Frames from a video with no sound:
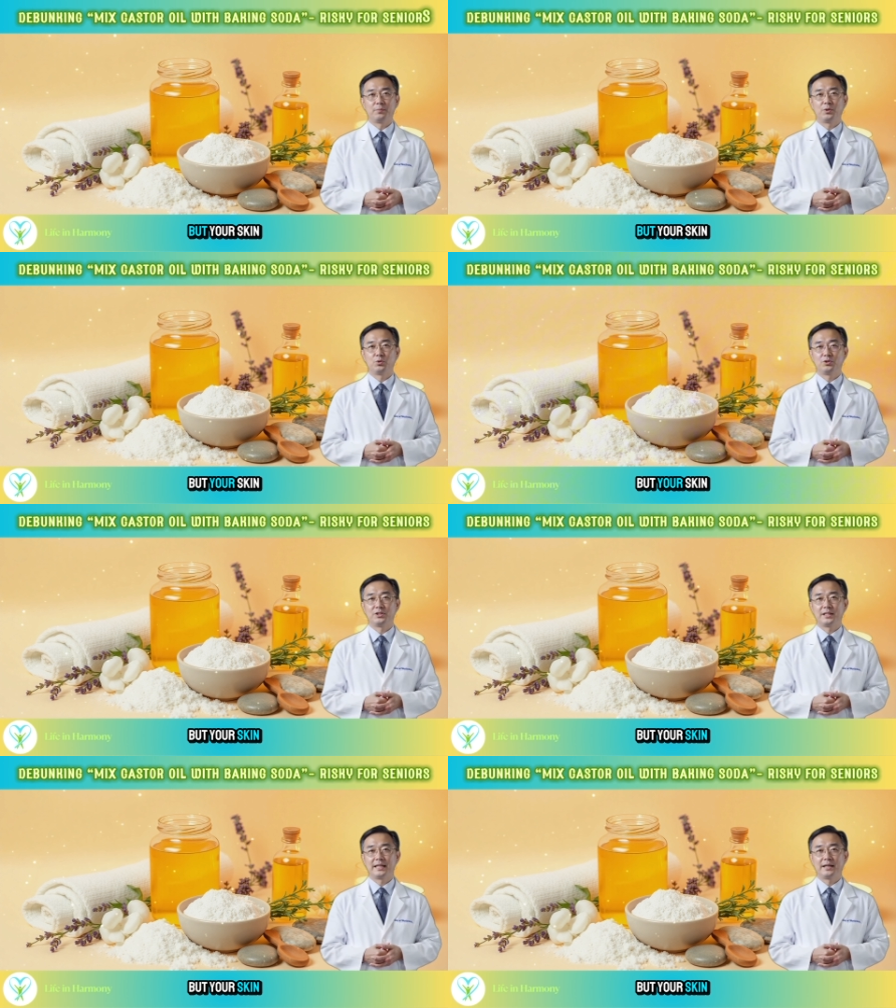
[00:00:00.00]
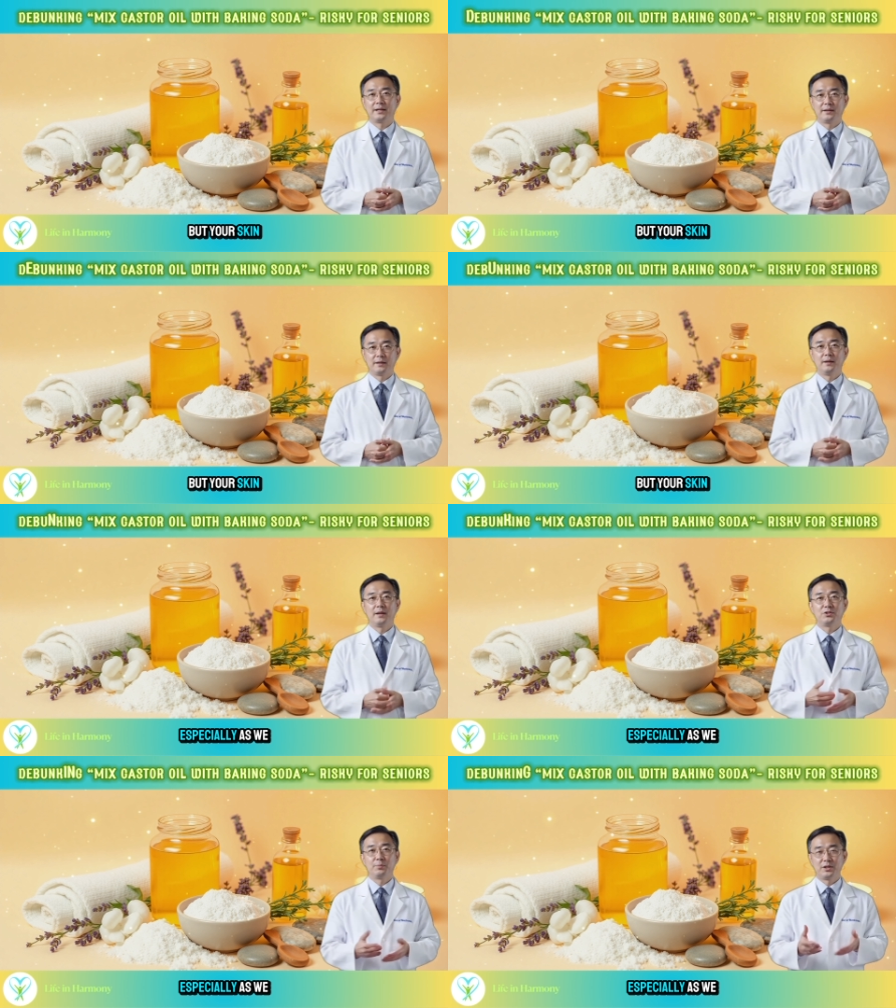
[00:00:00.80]
But your skin,
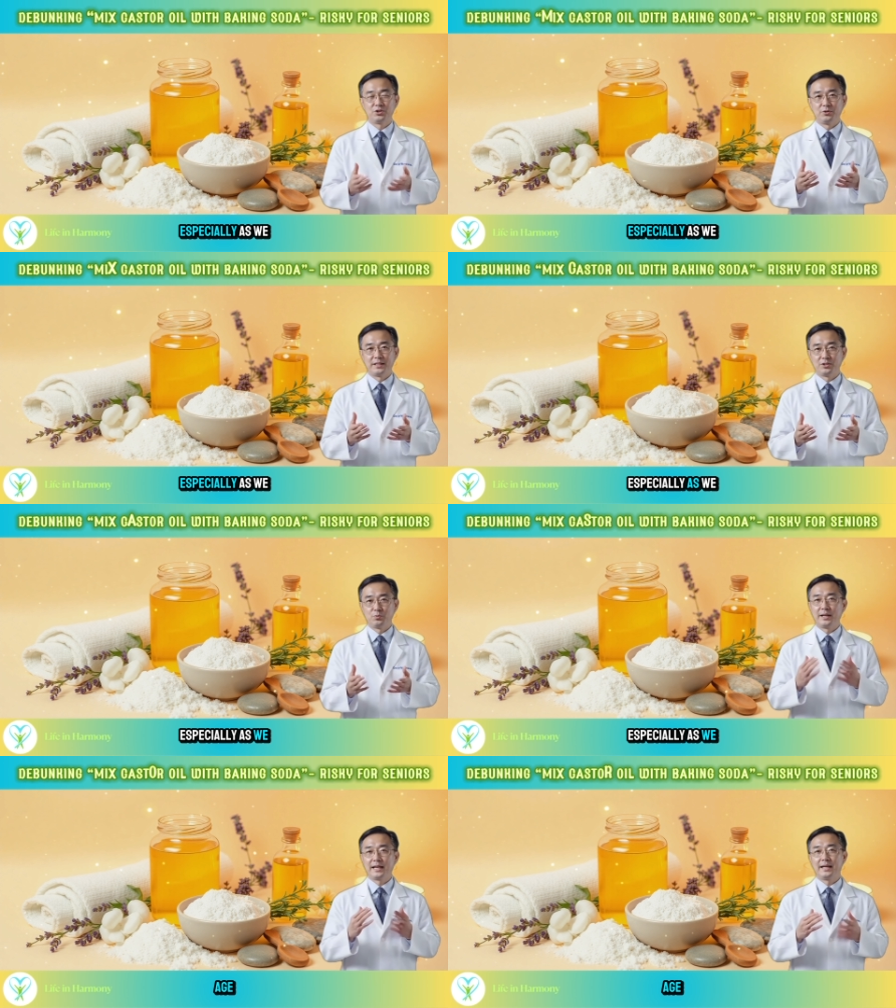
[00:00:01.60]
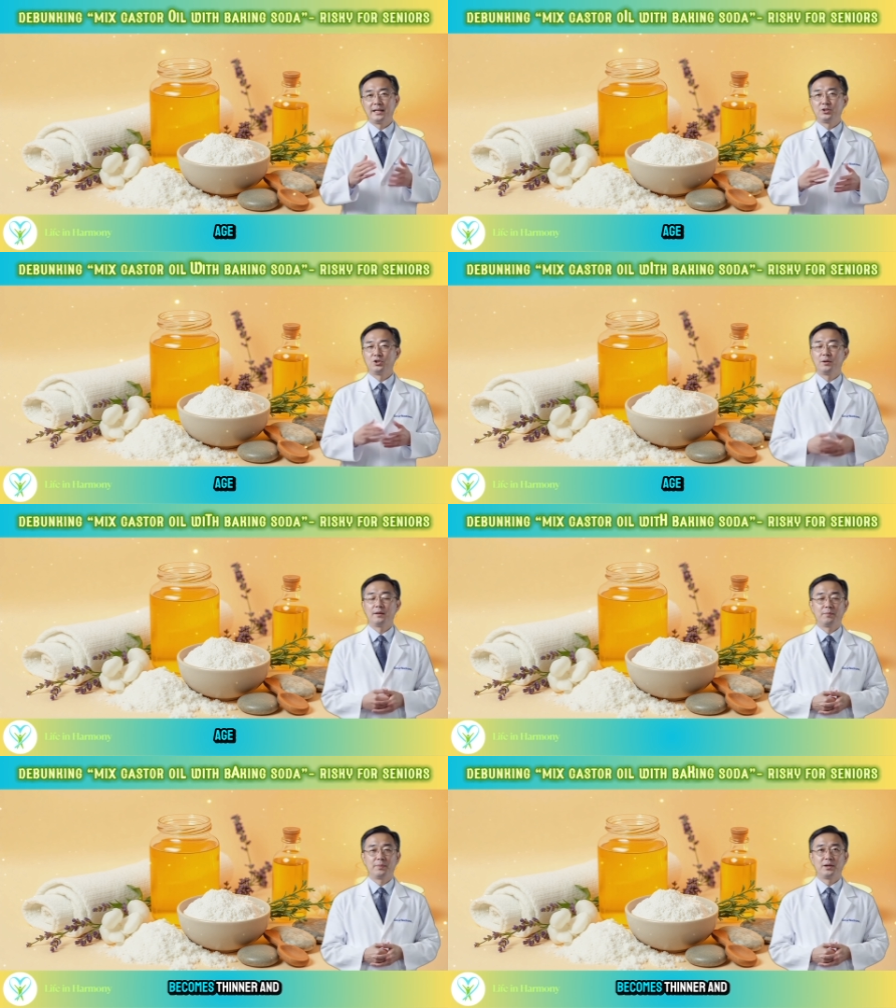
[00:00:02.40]
especially as we age,
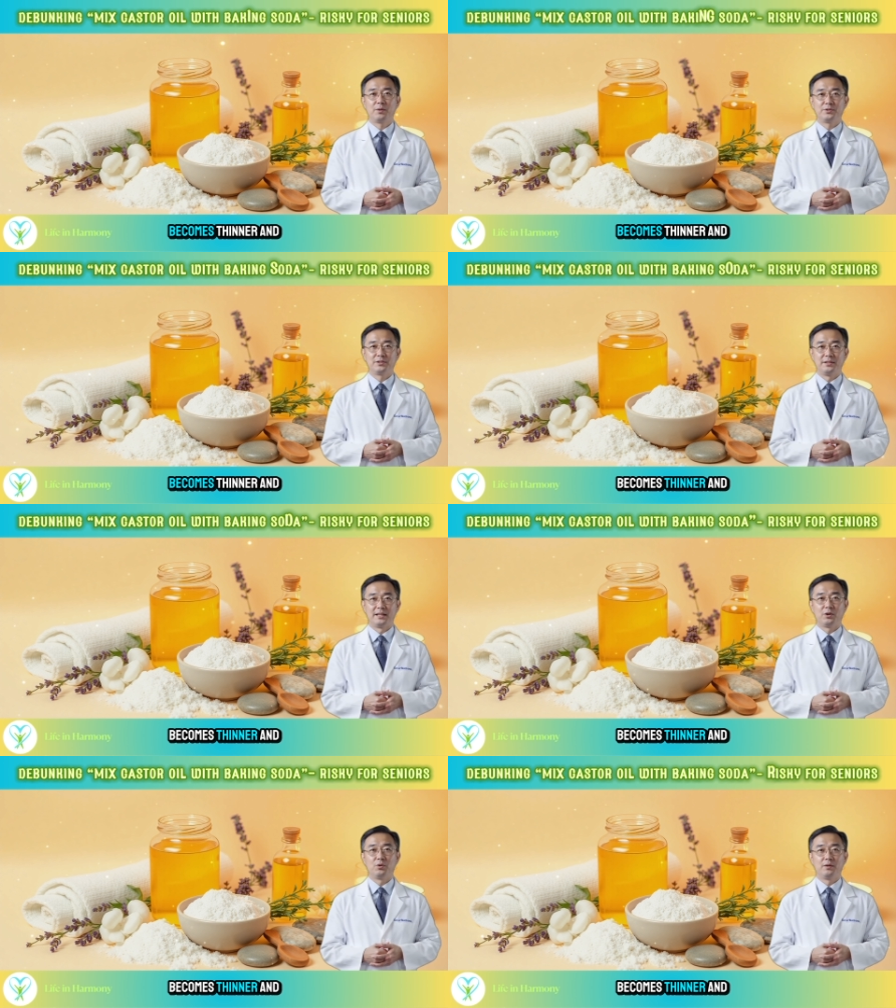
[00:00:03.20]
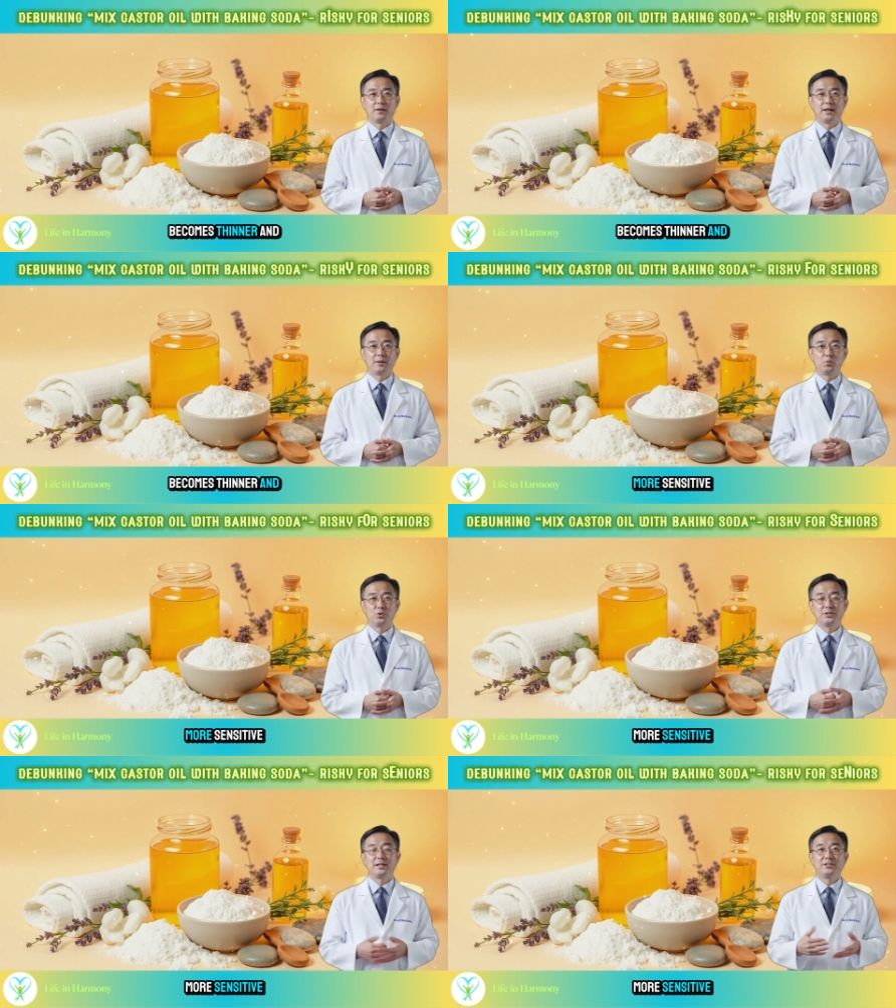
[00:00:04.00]
becomes thinner and
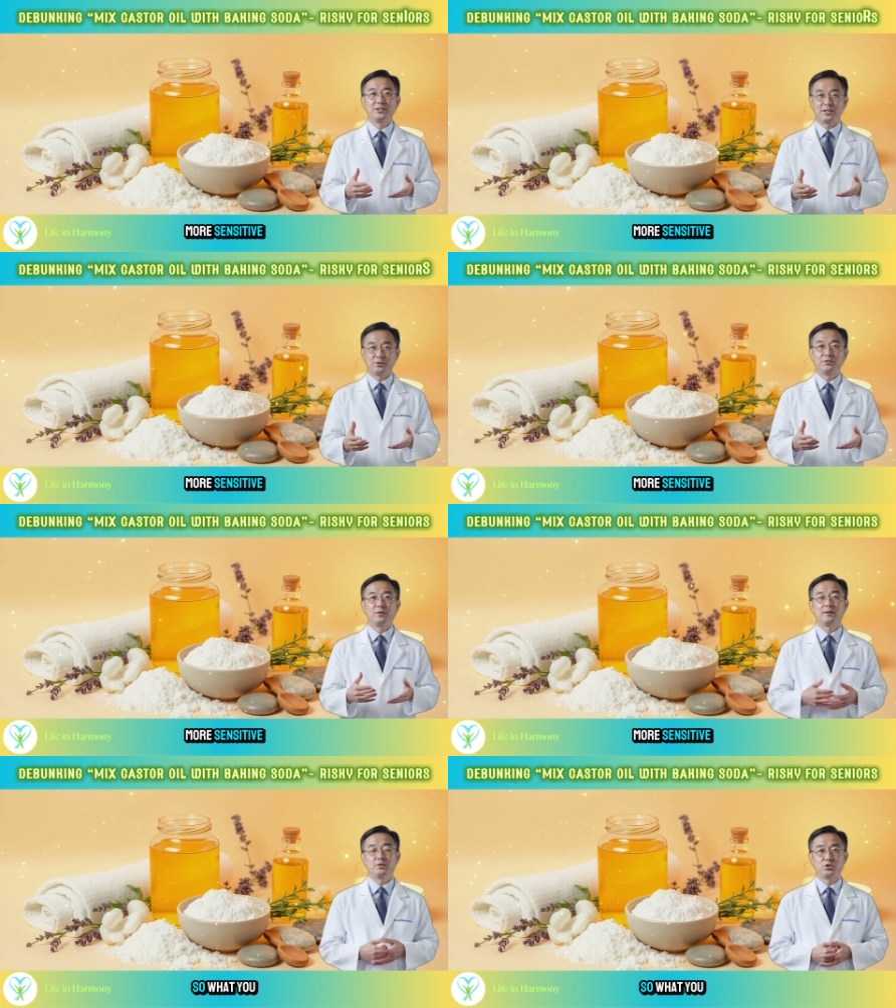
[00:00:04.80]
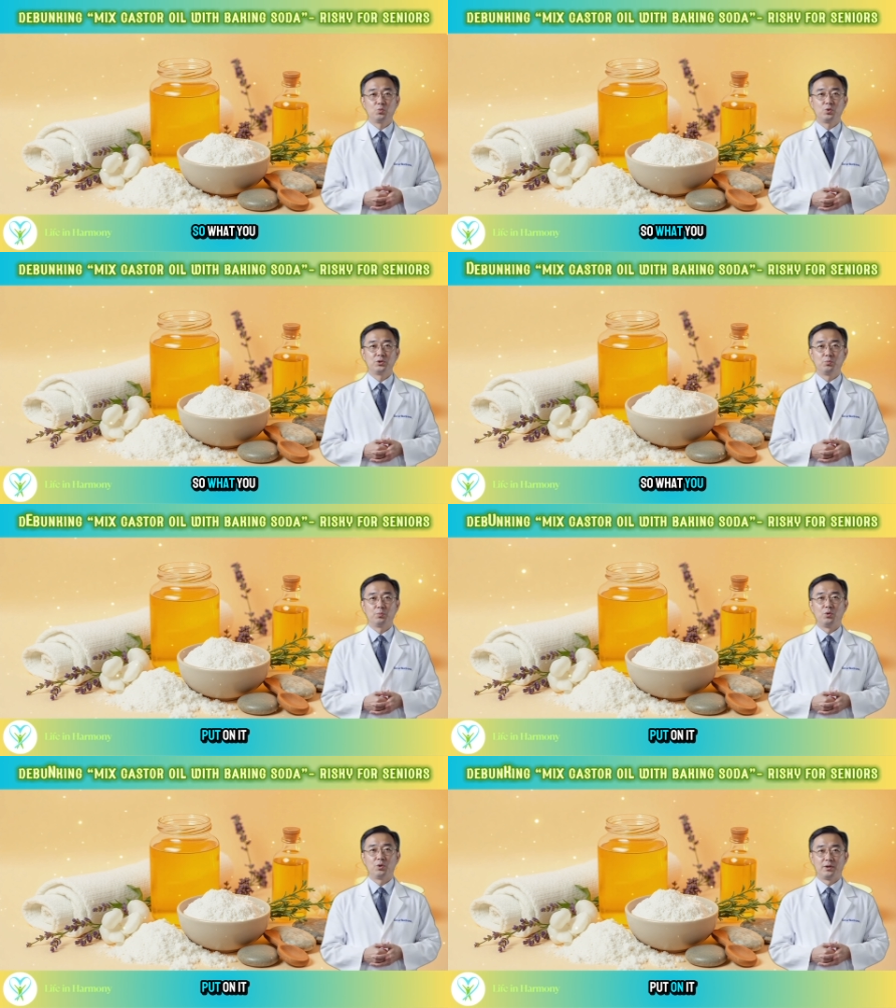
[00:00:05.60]
more sensitive, so what you
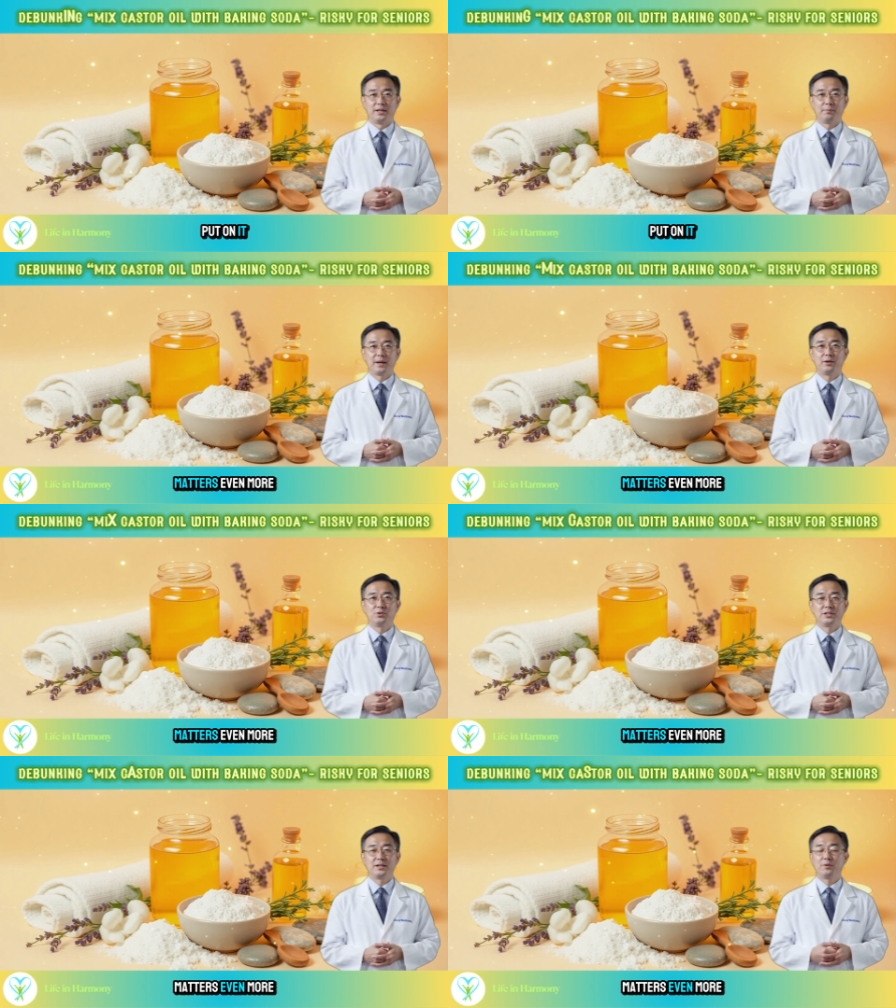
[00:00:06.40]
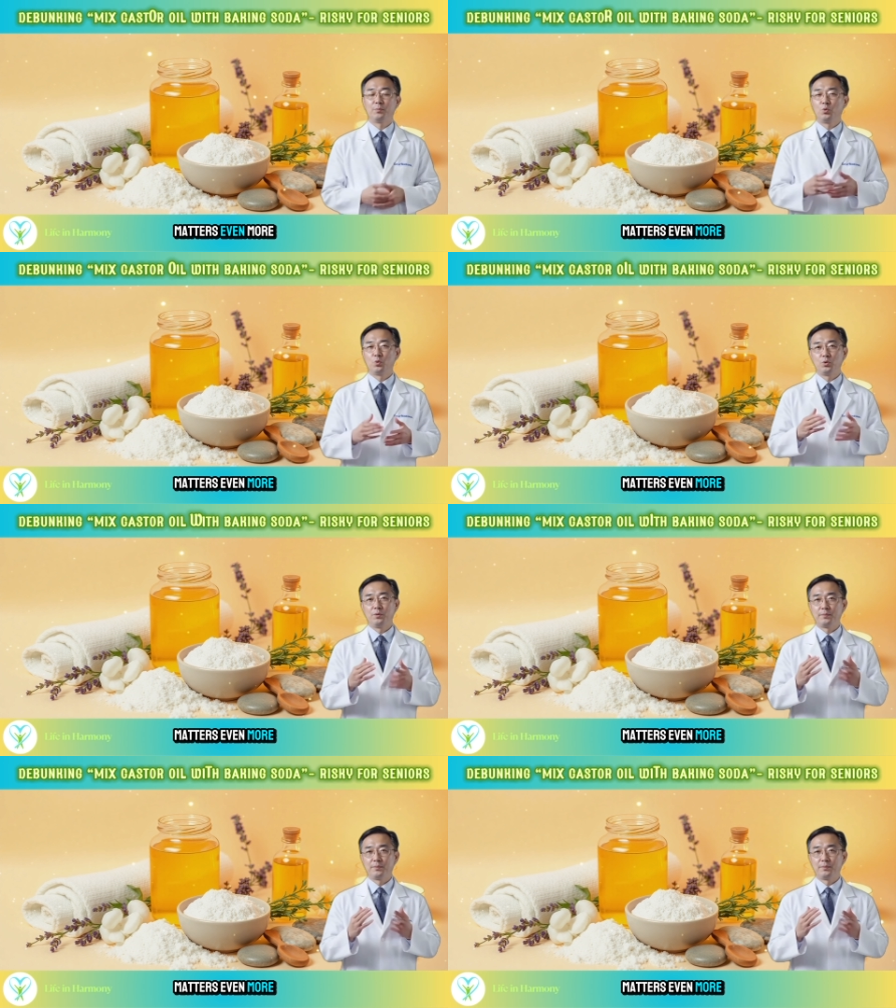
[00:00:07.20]
put on it matters even more.